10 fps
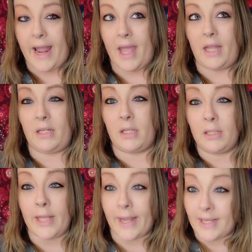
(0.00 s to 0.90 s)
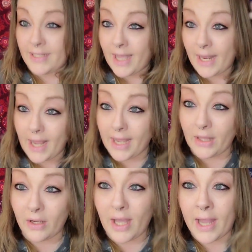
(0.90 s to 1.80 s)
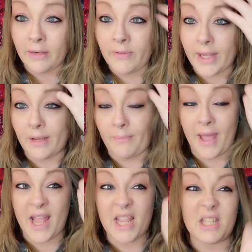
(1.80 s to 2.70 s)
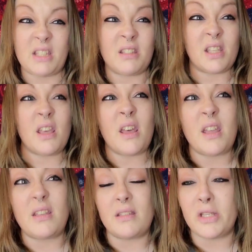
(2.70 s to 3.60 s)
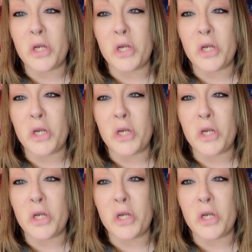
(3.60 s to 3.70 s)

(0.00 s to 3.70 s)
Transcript: And like I said, I look kind of like a mess because,